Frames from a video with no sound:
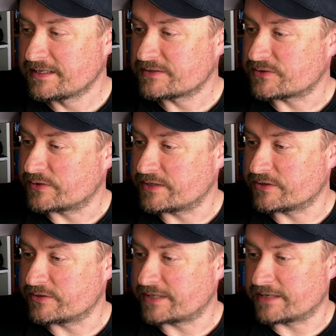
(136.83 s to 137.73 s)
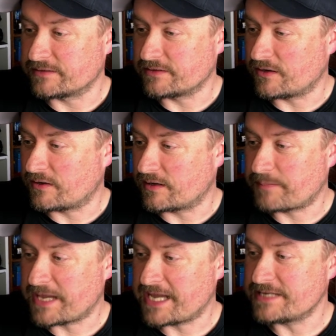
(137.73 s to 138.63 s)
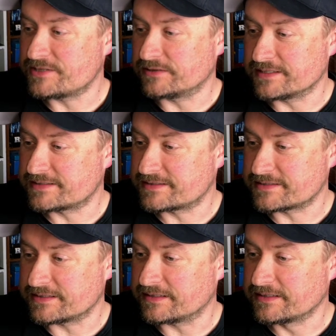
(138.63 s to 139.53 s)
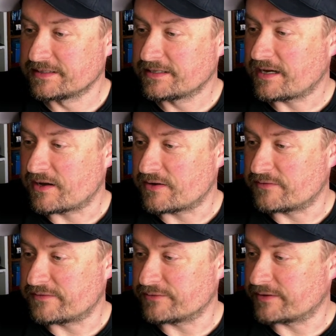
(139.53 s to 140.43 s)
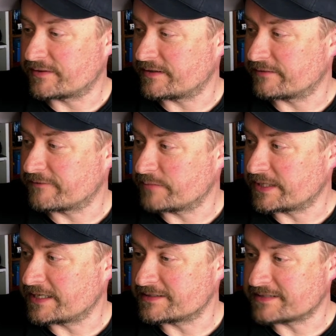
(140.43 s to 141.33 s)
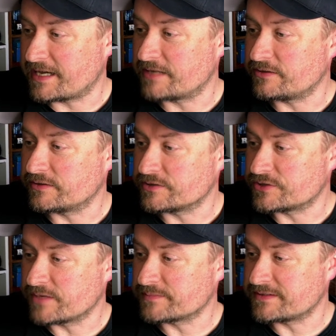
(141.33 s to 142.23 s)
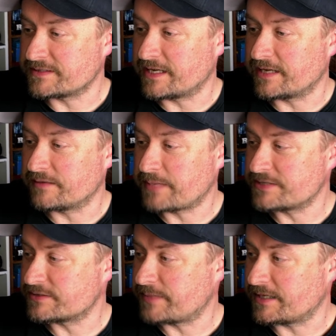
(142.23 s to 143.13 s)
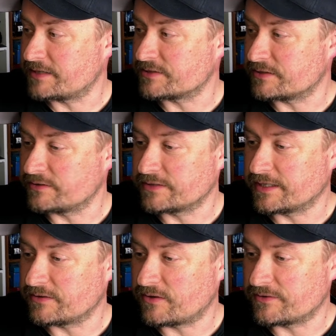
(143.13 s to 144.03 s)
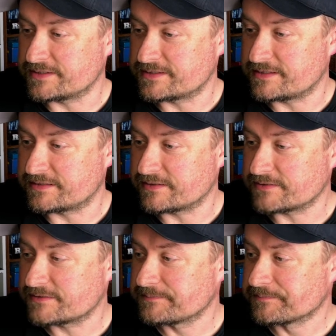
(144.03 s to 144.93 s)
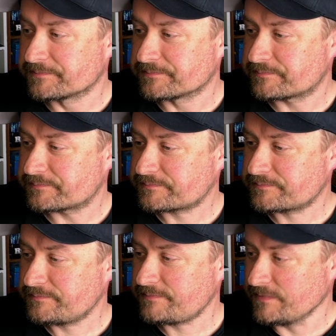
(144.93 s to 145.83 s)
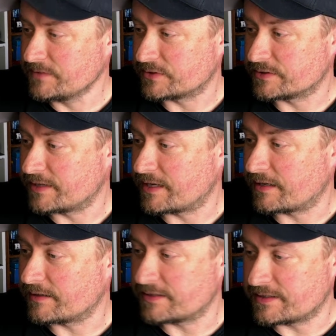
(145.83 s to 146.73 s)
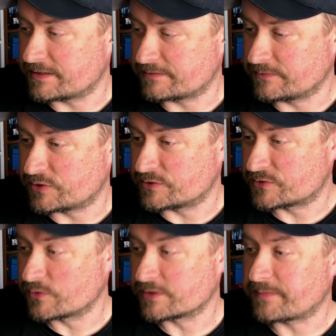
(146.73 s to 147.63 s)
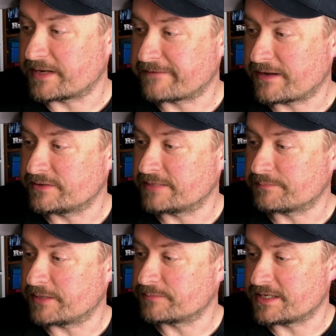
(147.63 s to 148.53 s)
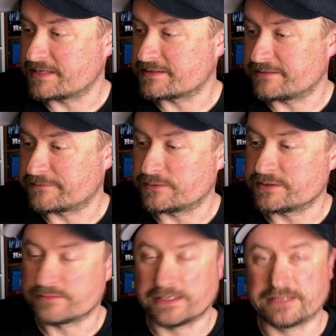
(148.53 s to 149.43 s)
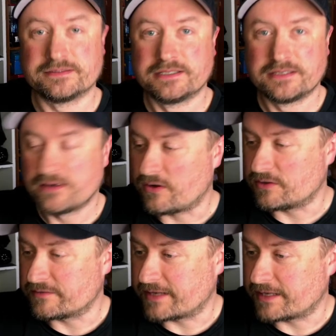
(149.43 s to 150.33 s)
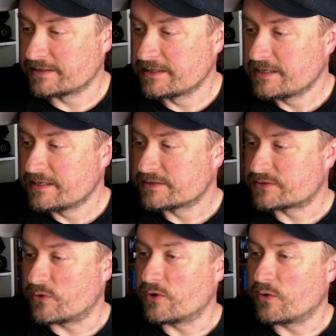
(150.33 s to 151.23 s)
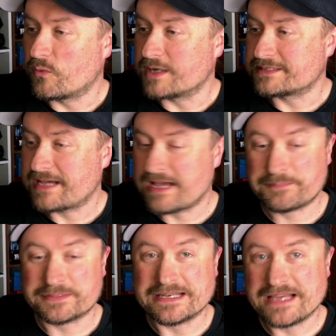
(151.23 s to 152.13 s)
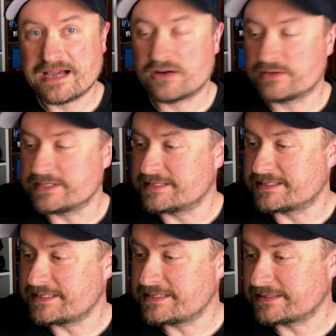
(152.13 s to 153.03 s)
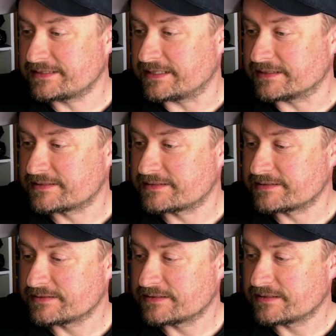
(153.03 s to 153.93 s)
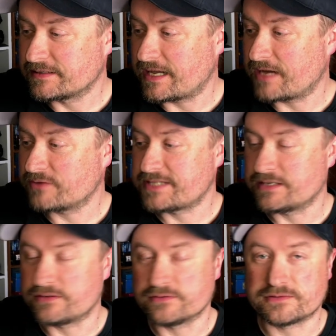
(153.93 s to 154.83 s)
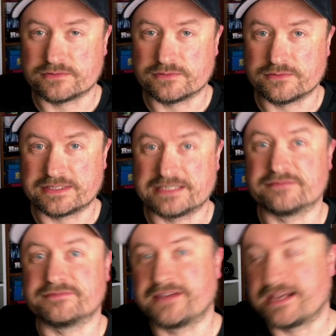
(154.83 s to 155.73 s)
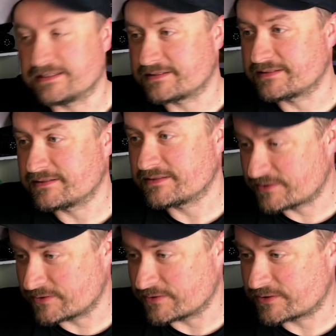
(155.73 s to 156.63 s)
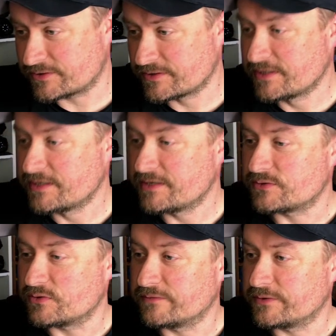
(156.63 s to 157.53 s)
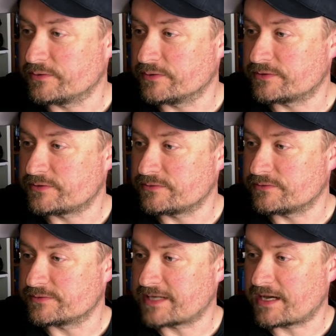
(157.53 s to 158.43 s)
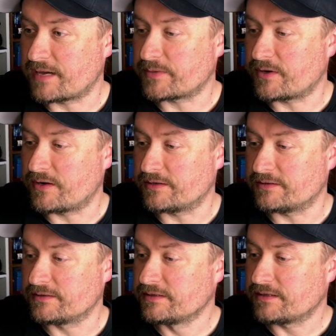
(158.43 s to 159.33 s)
So here you get a paged listing of everything from beginning to end. You can jump to the end, page to page, and you get all these details. You can sort it by found date, by place, difficulty, terrain, all of that. So what's happened now is these links now take you to the advanced search. So if you were to tap on